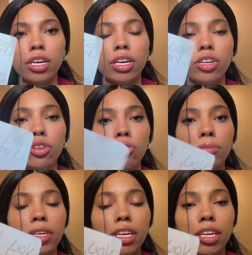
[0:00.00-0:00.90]
new
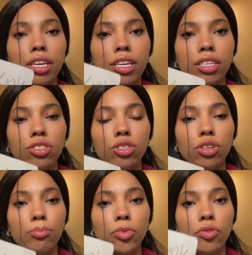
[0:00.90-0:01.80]
beginning it is you're
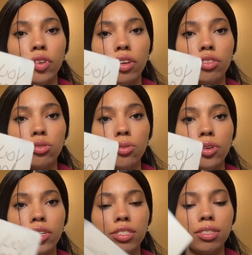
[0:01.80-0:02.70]
moving
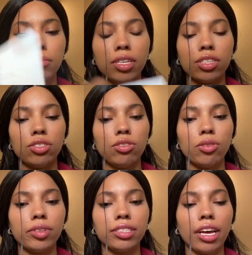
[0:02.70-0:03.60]
towards, because you know
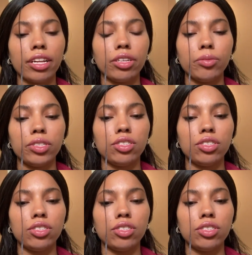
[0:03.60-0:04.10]
exactly what to